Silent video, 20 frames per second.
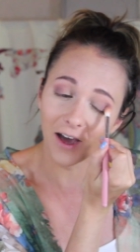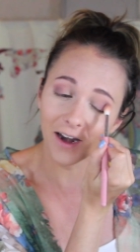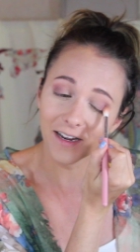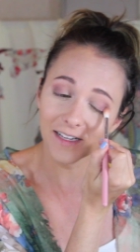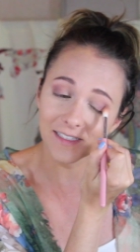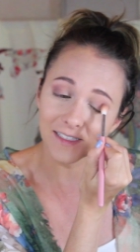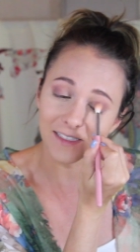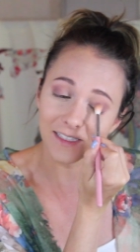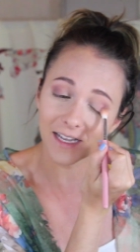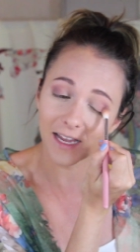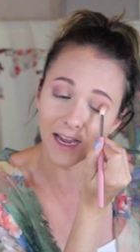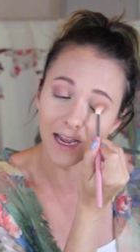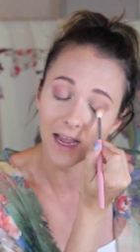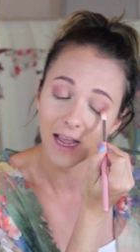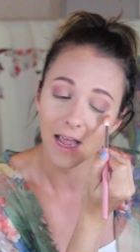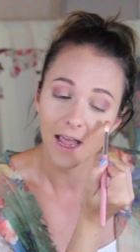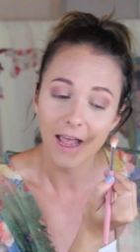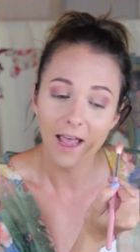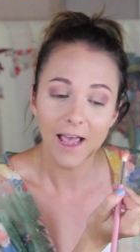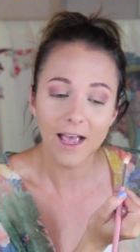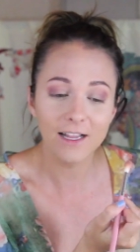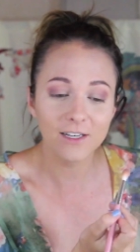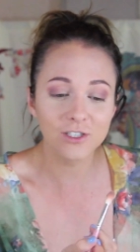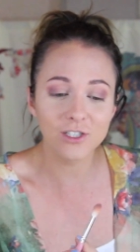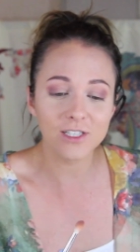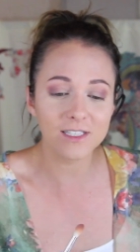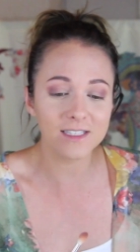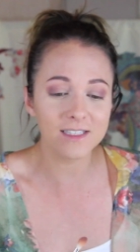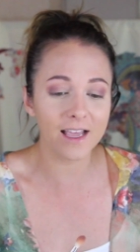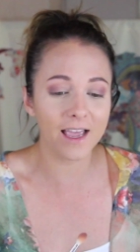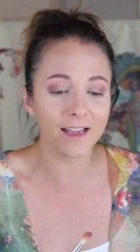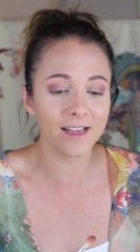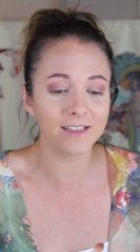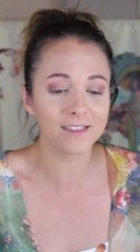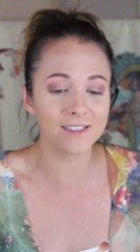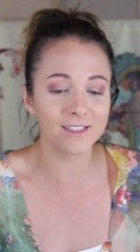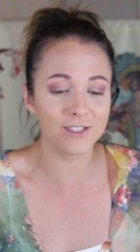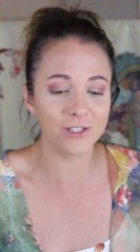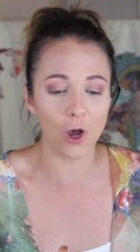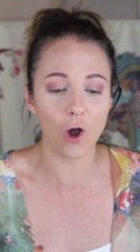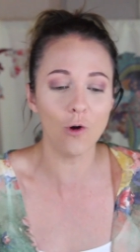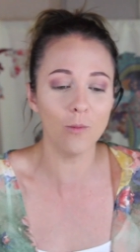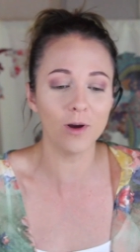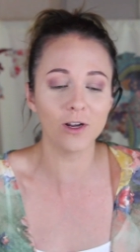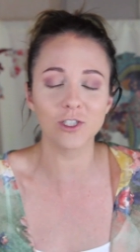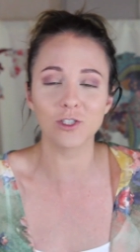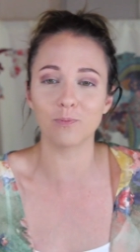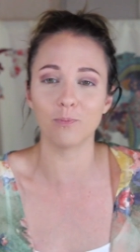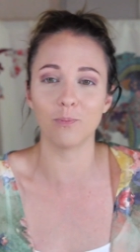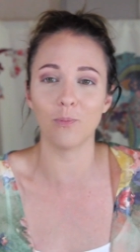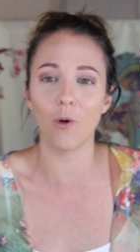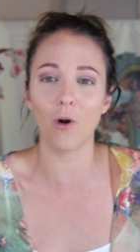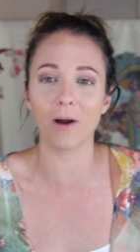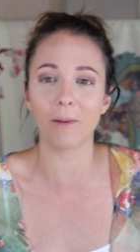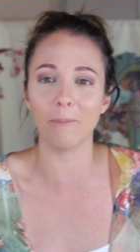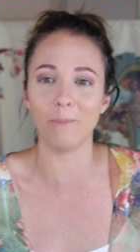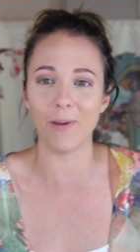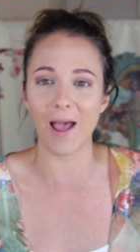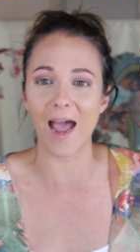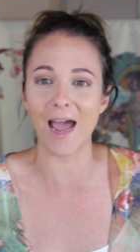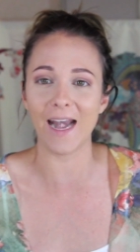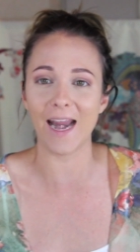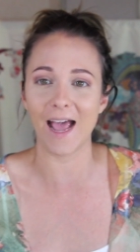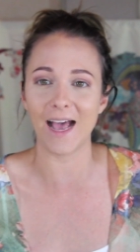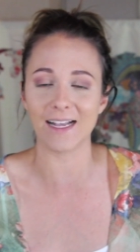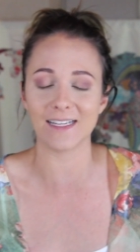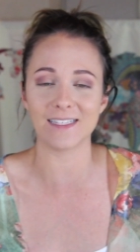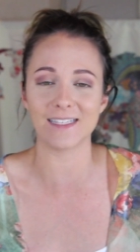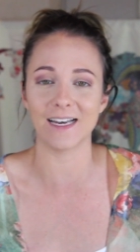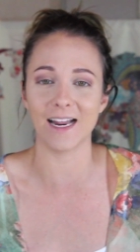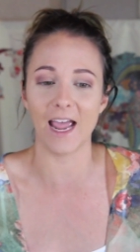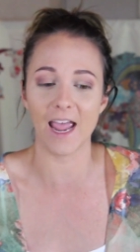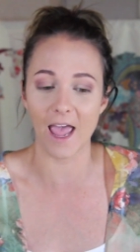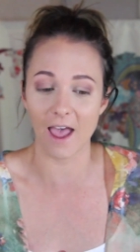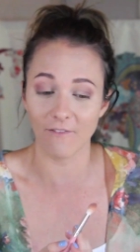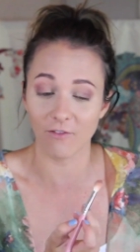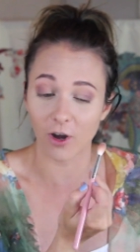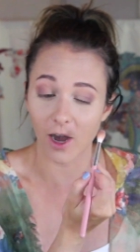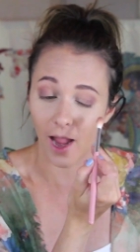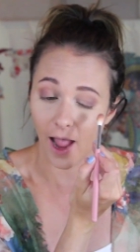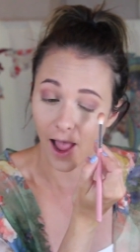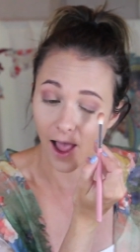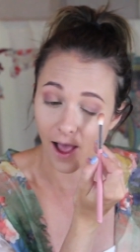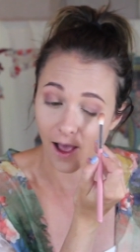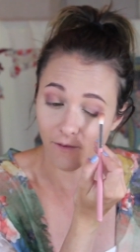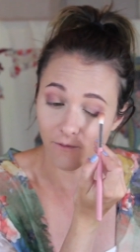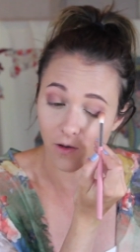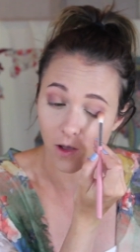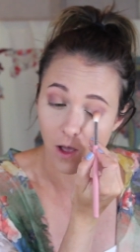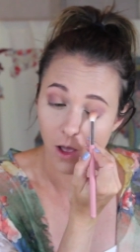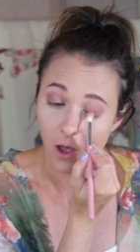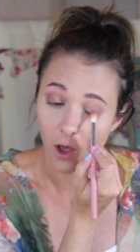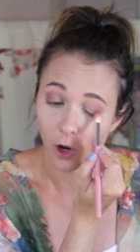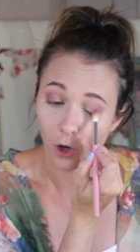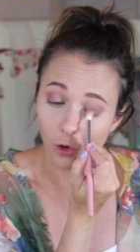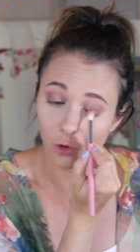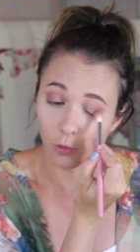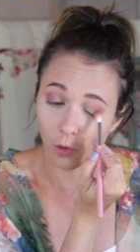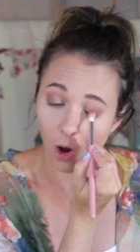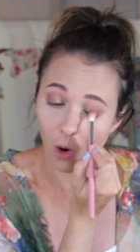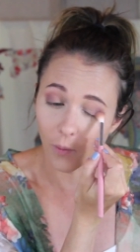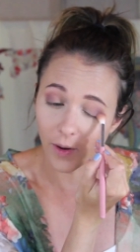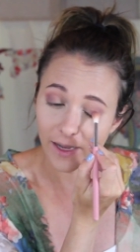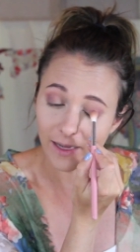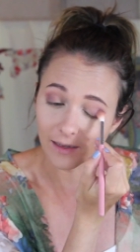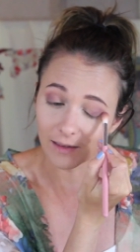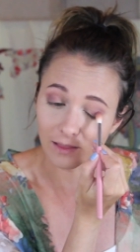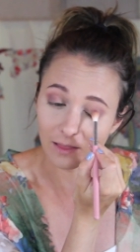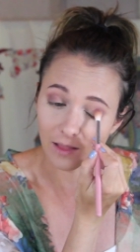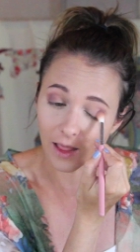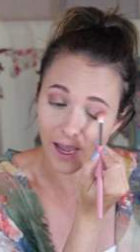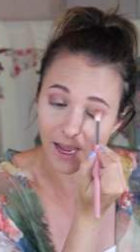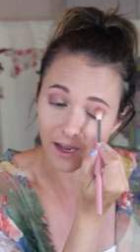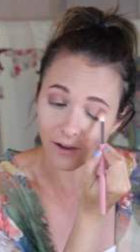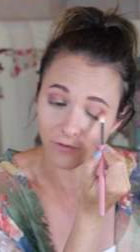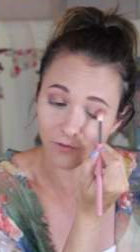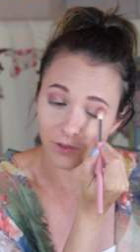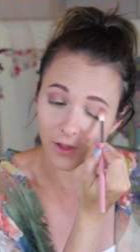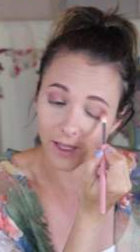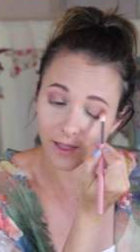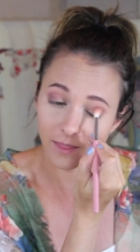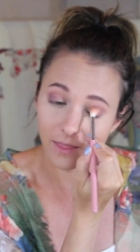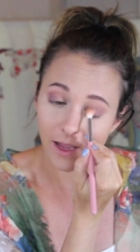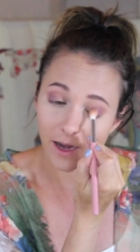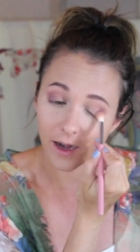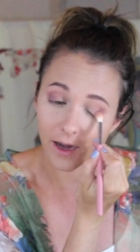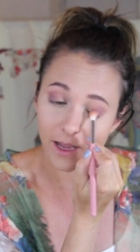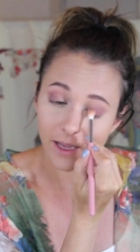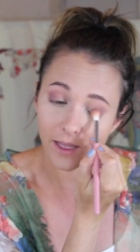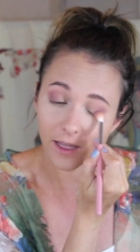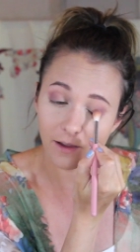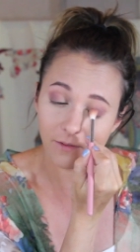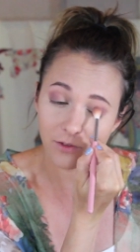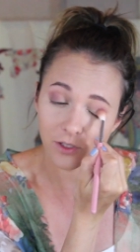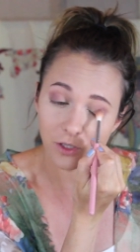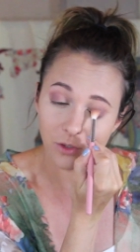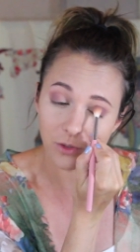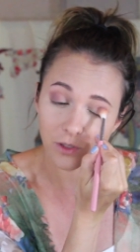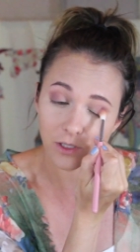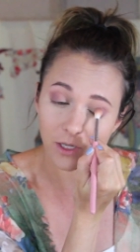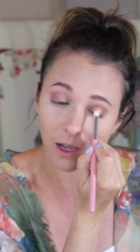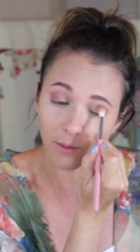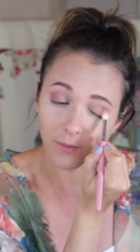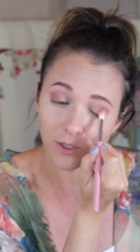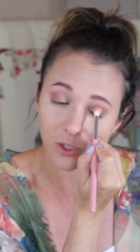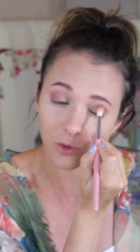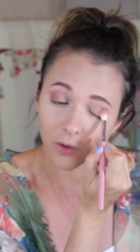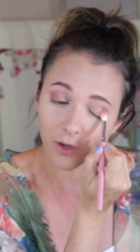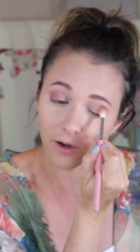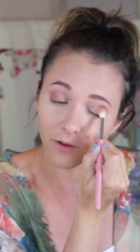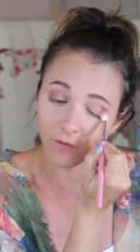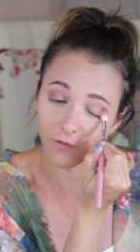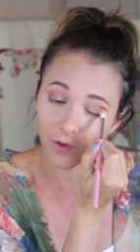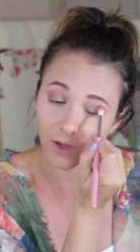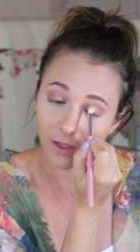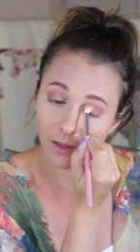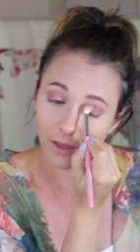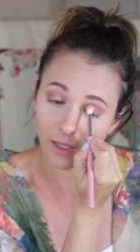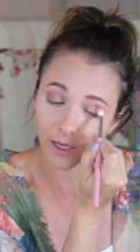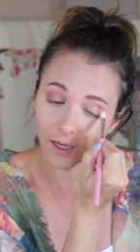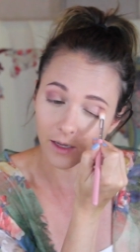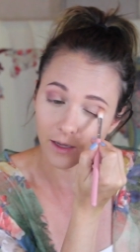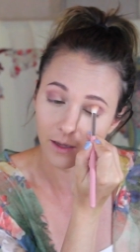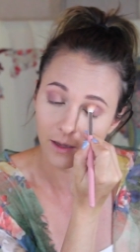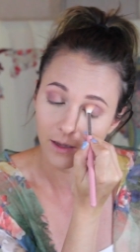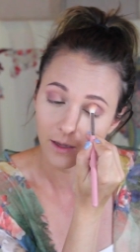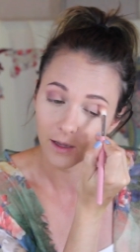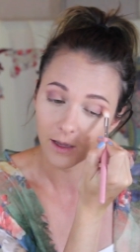Honestly, and just like so much more badass than I ever have growing life. Like there it gives you some sort of feeling.